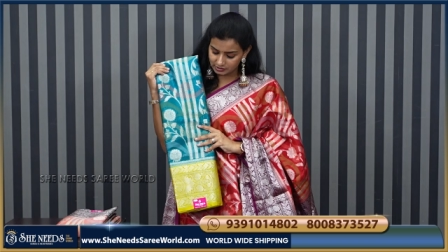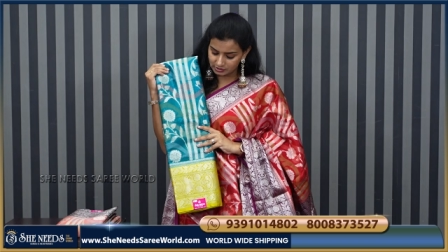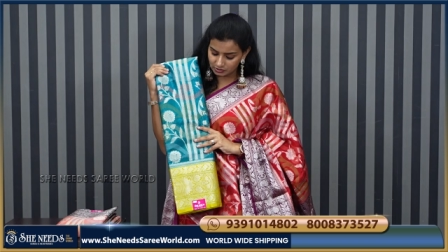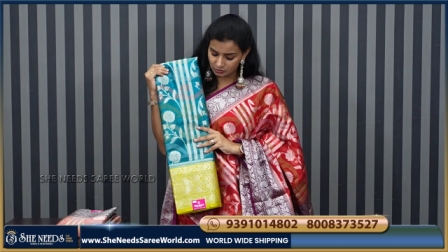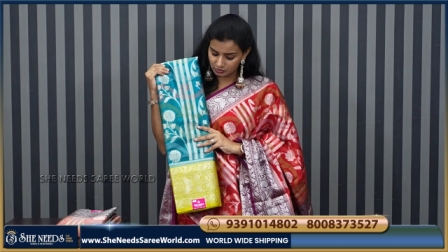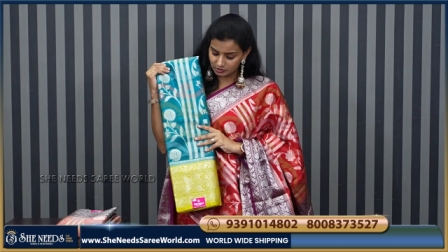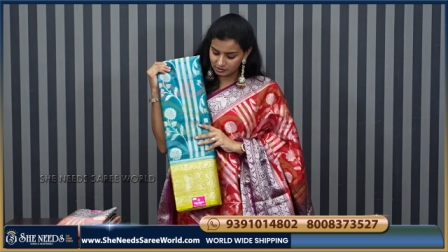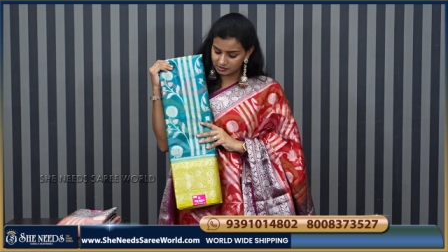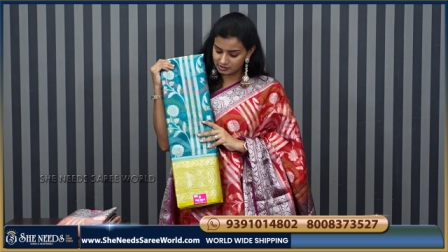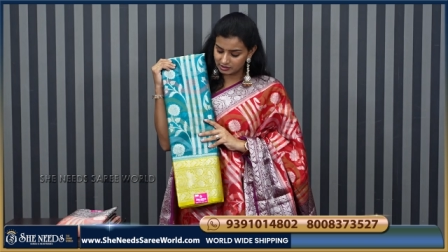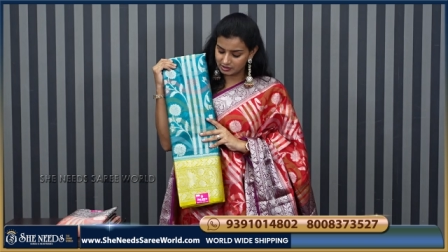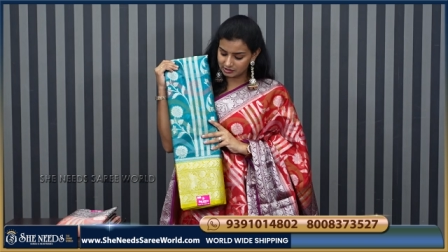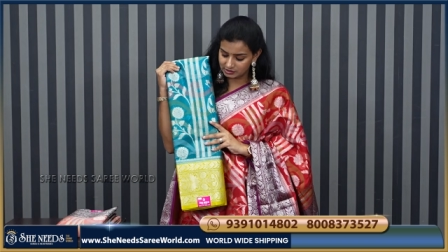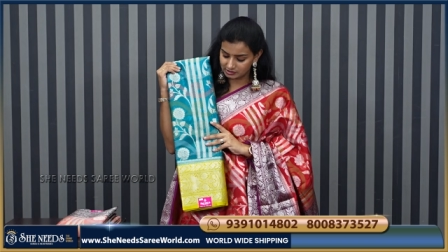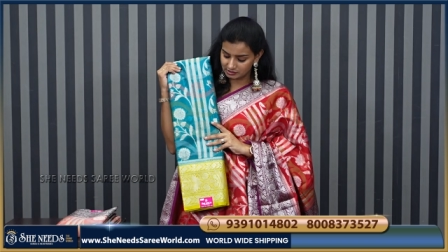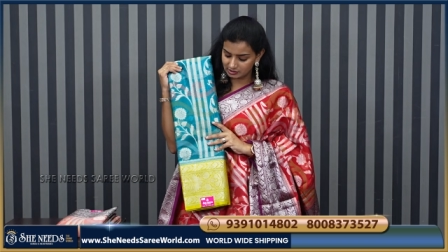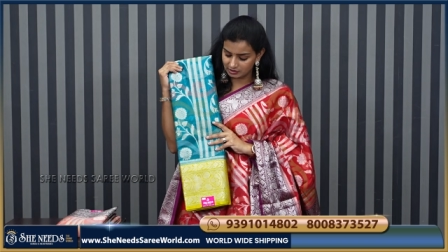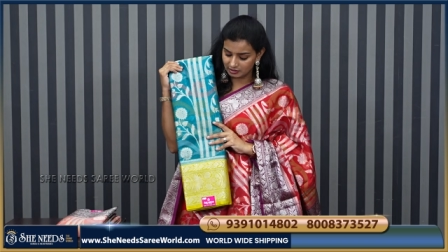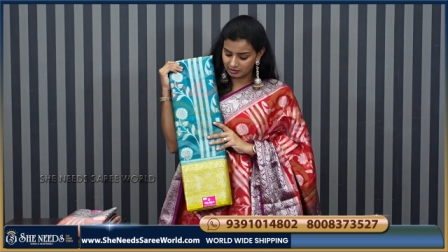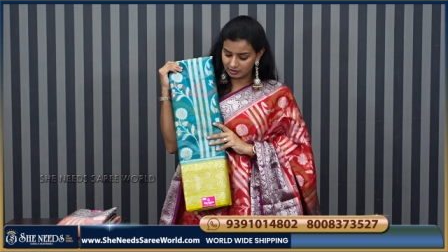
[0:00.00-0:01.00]
So this is
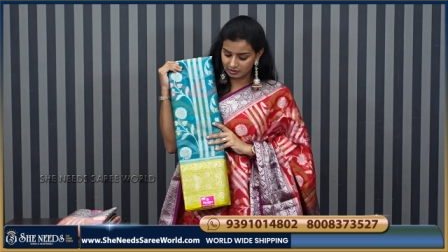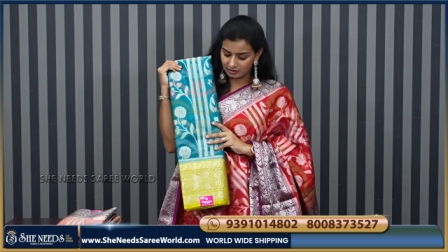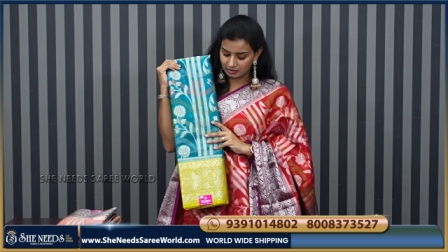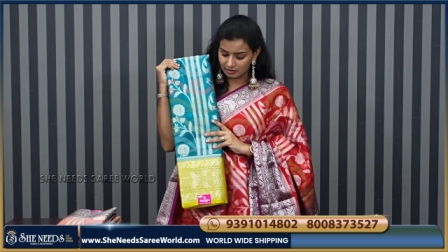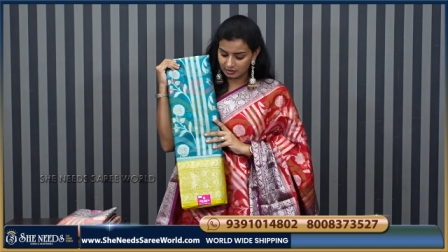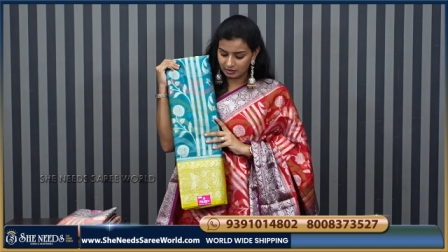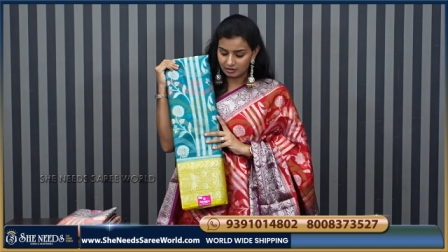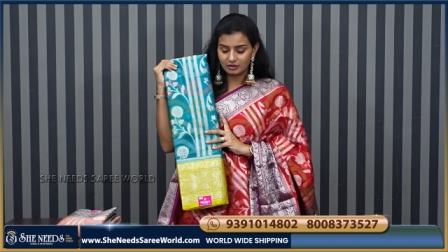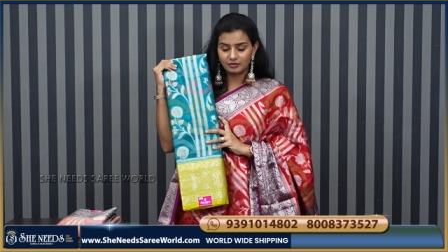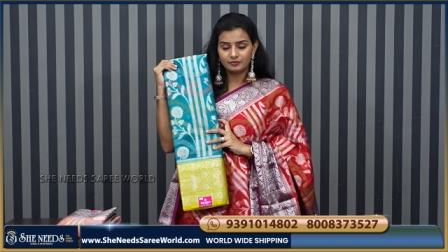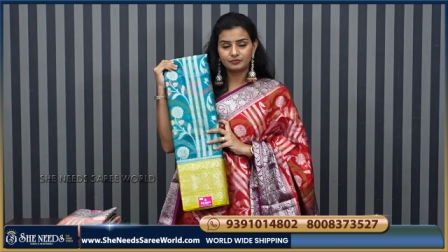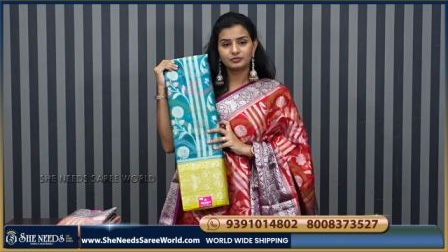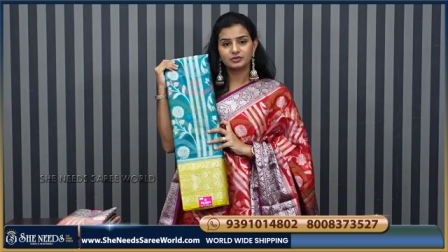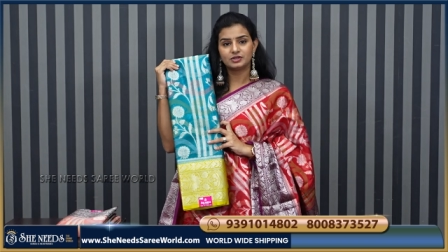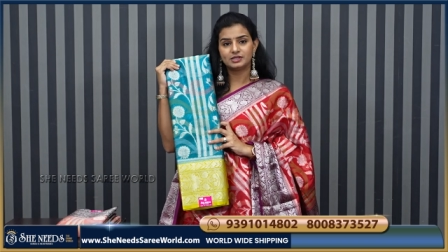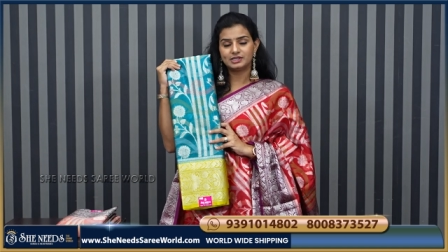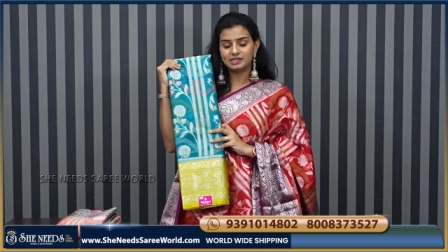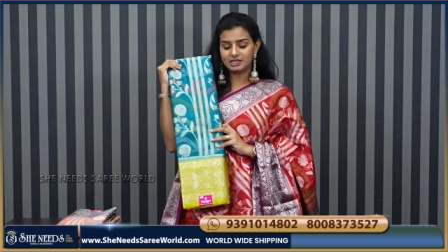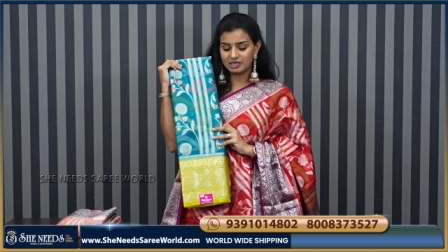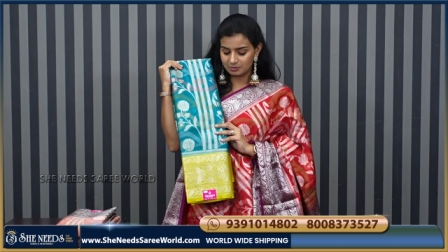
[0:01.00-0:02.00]

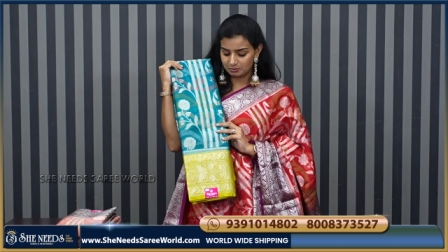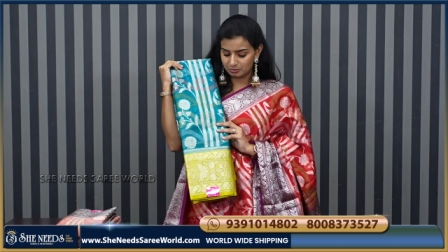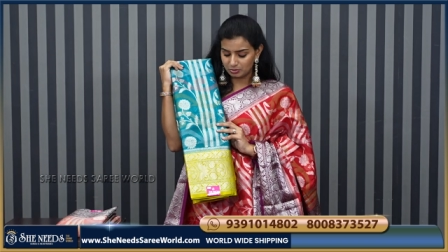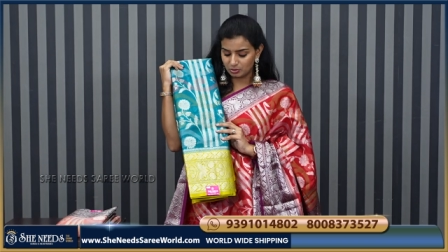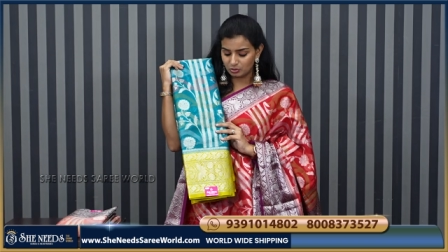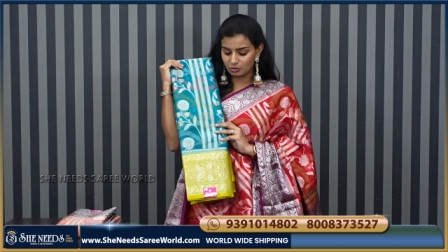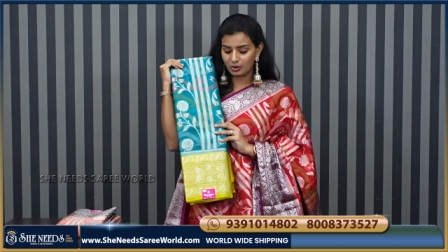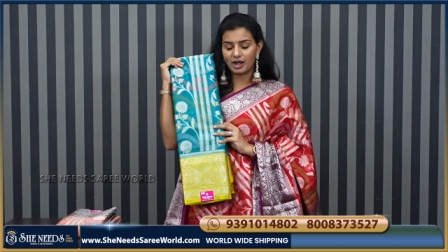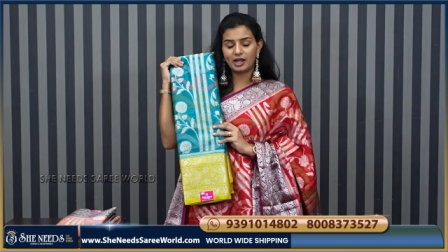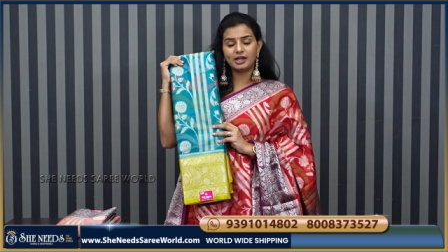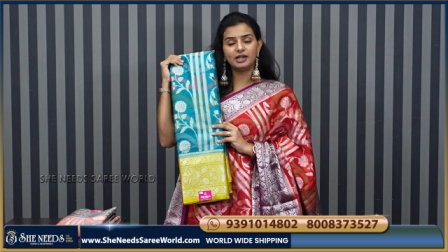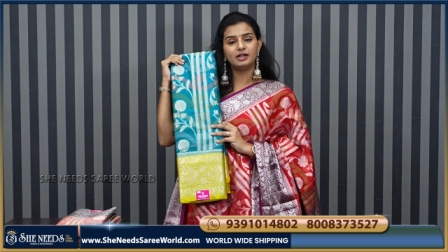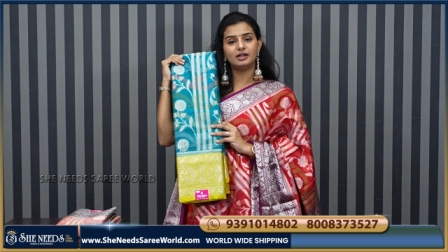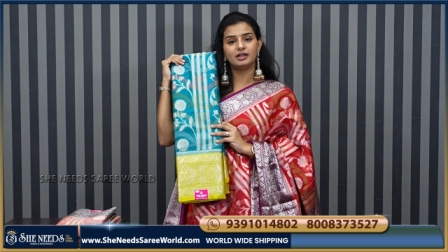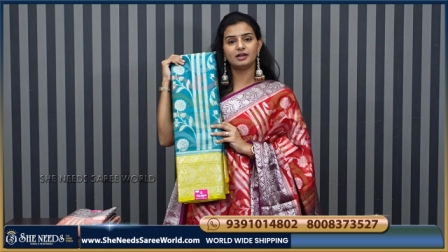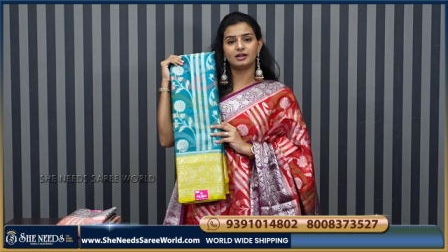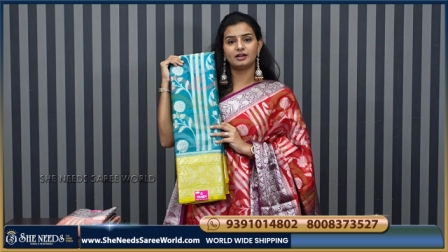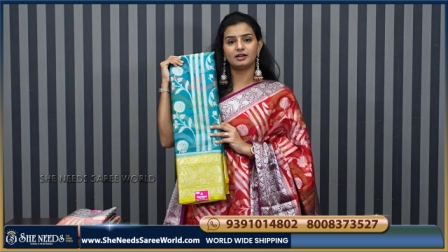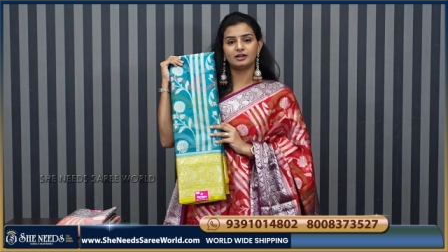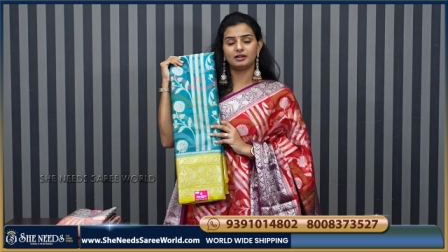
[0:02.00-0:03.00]
sea blue and